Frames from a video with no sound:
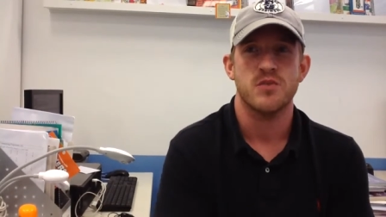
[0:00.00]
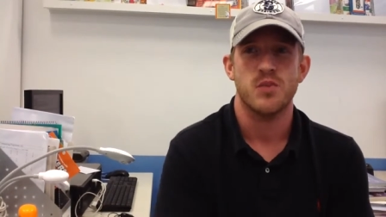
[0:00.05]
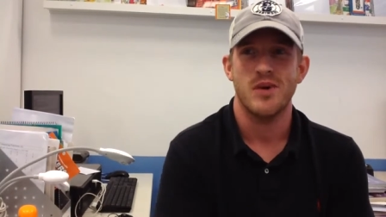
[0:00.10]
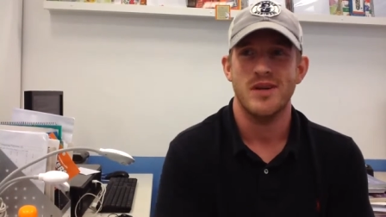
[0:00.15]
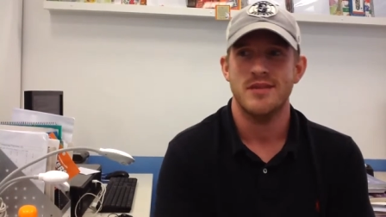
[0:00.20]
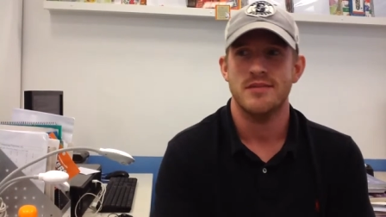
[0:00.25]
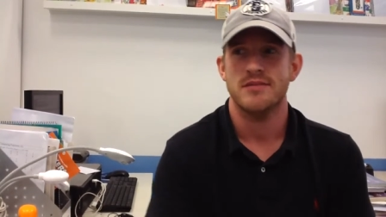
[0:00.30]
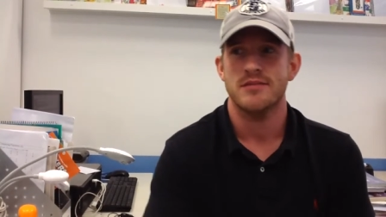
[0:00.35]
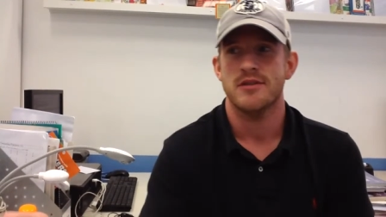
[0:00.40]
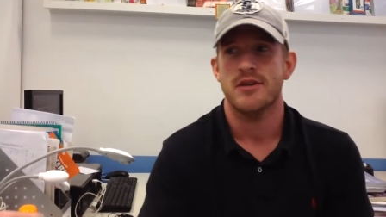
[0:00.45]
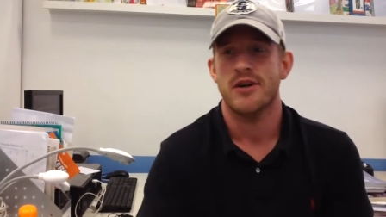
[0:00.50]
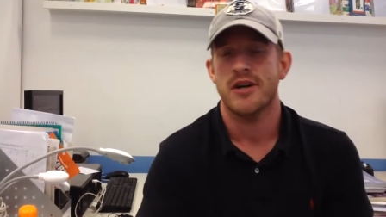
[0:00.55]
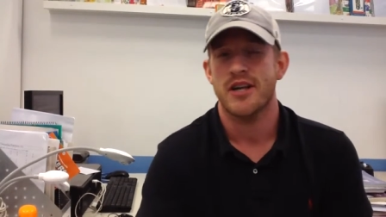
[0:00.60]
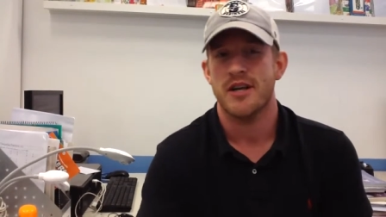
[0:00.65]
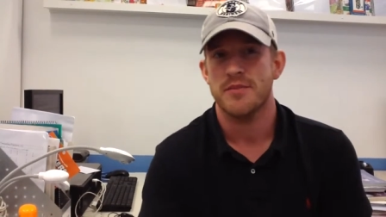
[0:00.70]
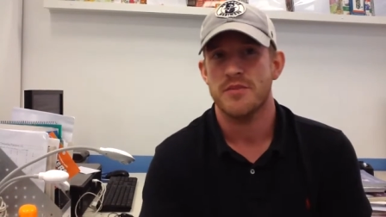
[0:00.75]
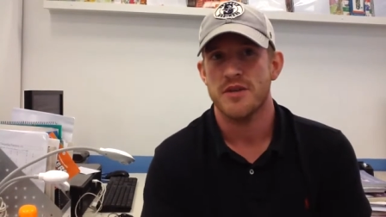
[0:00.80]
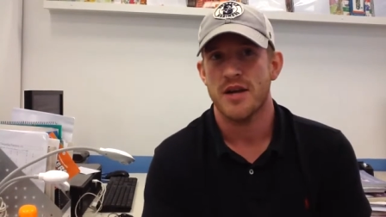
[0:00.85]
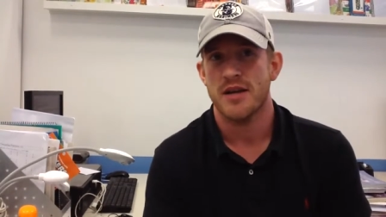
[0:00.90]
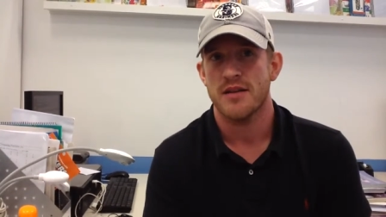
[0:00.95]
What learning
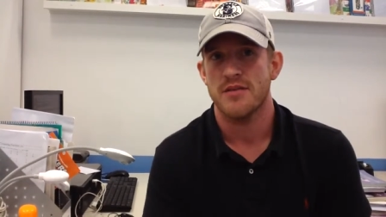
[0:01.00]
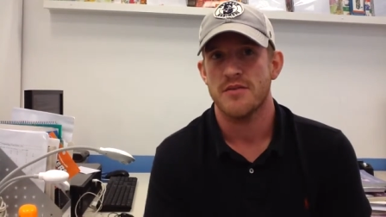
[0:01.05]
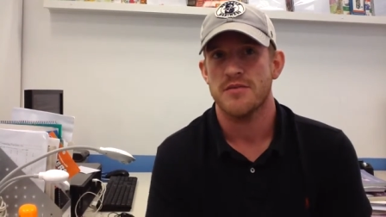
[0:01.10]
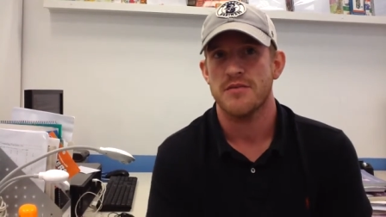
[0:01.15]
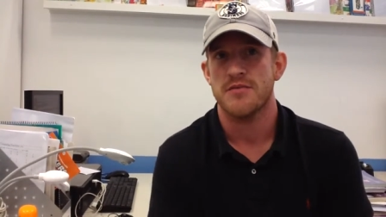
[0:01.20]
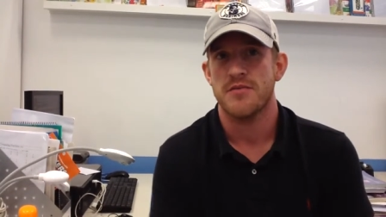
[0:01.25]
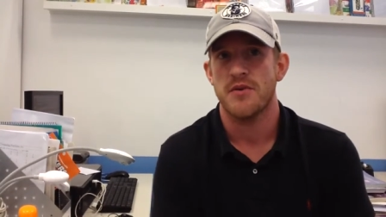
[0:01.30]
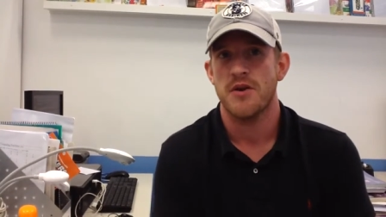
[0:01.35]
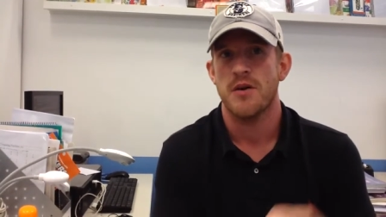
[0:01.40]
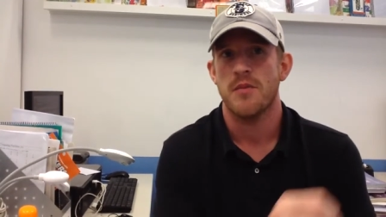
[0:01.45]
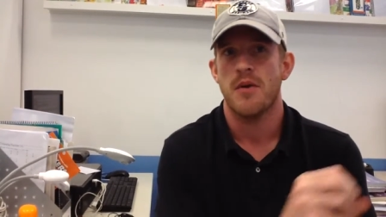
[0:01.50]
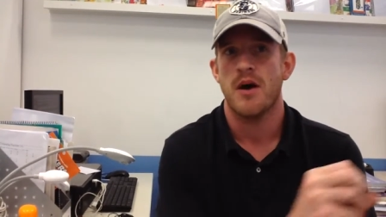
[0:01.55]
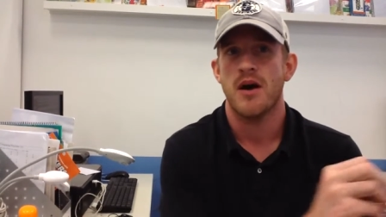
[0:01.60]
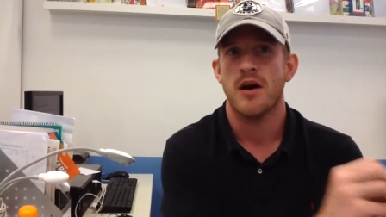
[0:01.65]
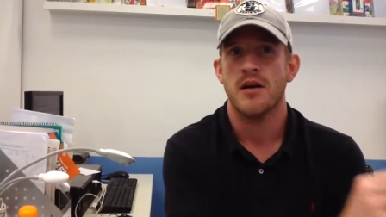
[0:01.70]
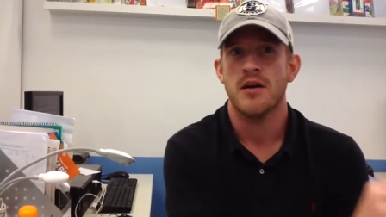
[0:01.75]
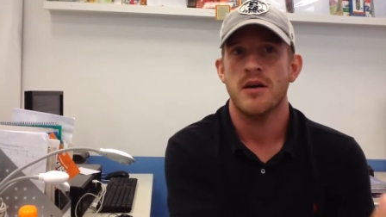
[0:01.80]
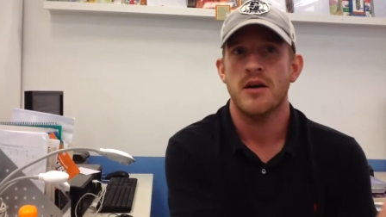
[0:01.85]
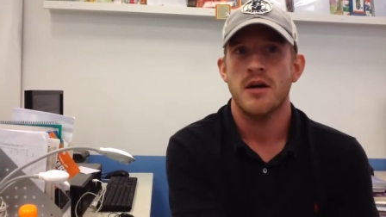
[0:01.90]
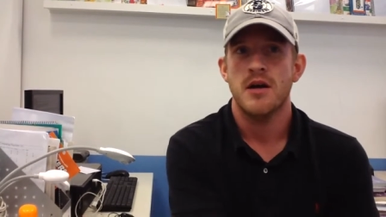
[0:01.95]
objectives from
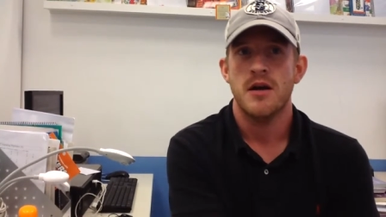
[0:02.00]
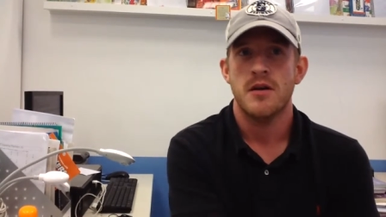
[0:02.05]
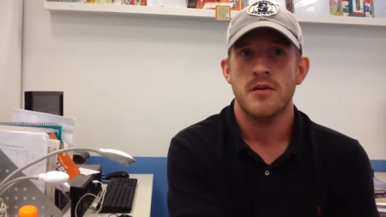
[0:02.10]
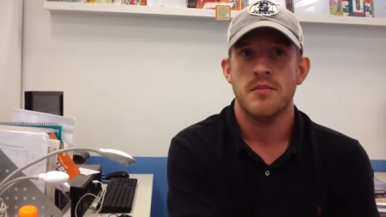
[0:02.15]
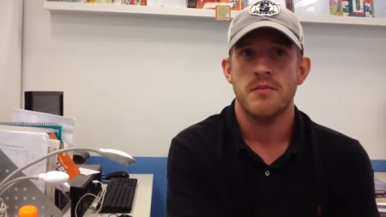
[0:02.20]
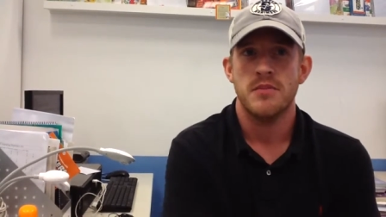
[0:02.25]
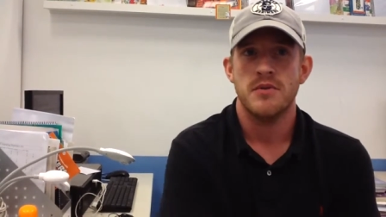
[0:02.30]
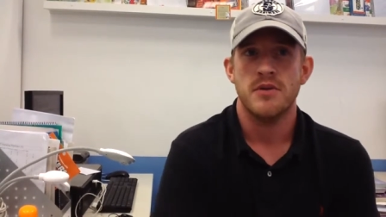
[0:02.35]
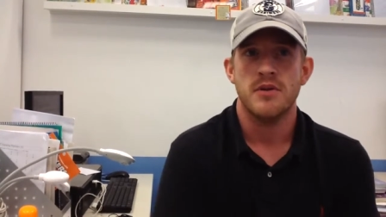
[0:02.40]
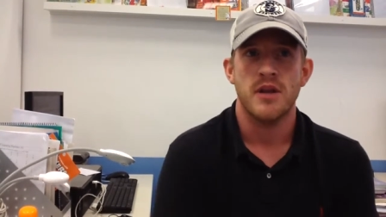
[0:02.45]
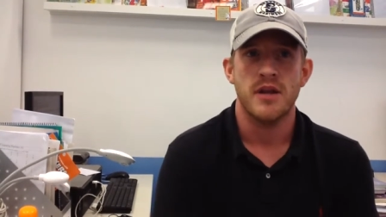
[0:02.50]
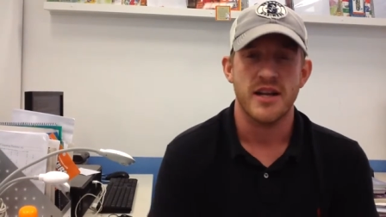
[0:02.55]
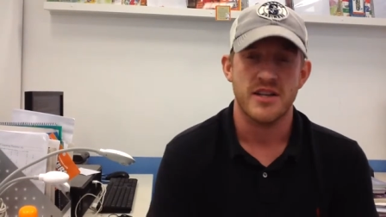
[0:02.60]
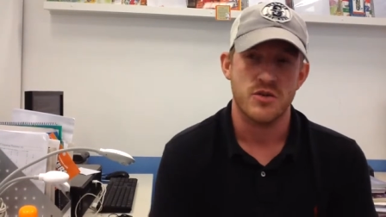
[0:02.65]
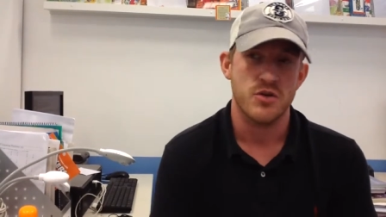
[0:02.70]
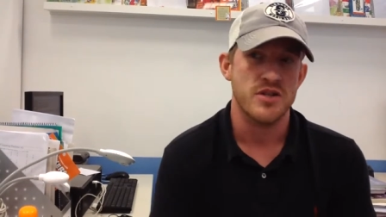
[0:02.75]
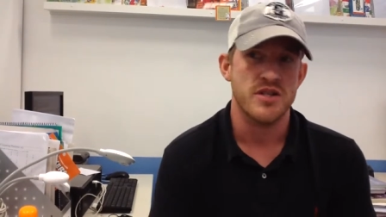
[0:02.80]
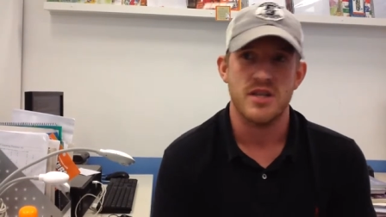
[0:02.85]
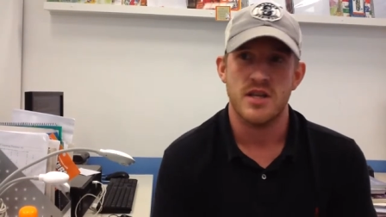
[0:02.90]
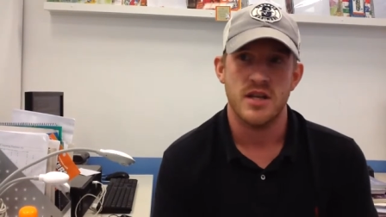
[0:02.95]
our
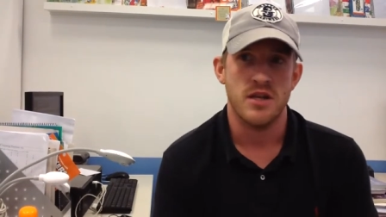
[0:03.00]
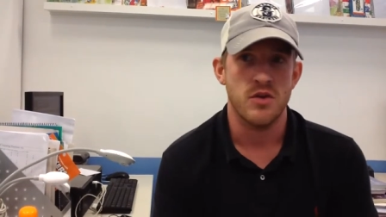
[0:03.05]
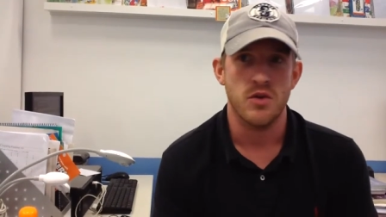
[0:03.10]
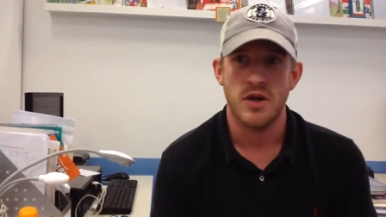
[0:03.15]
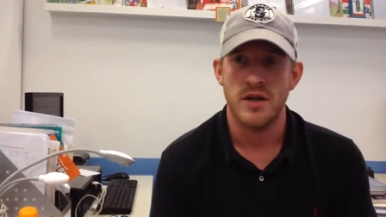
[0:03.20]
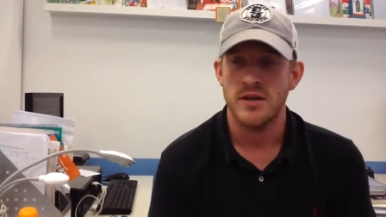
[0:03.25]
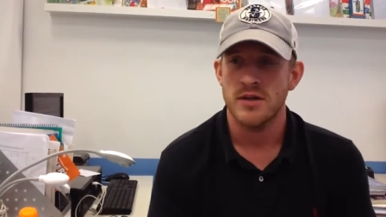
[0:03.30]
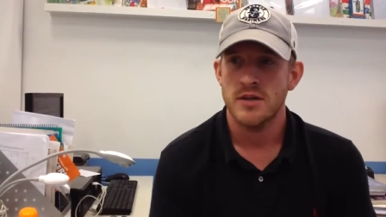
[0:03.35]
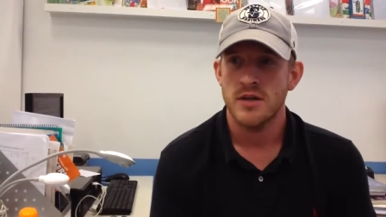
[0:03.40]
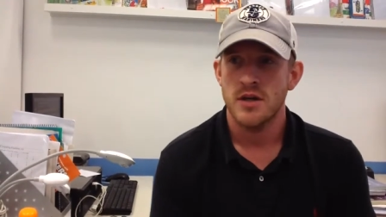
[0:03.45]
electricity unit